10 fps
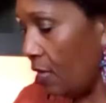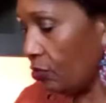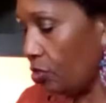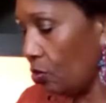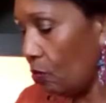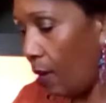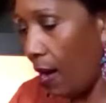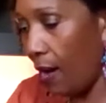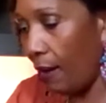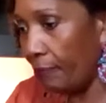to
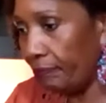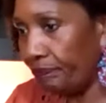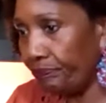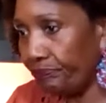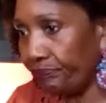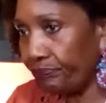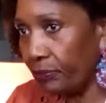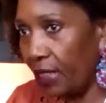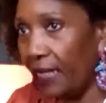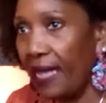
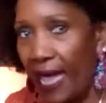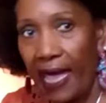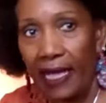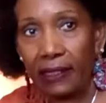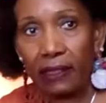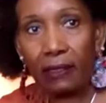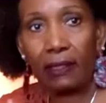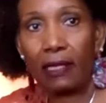enhance,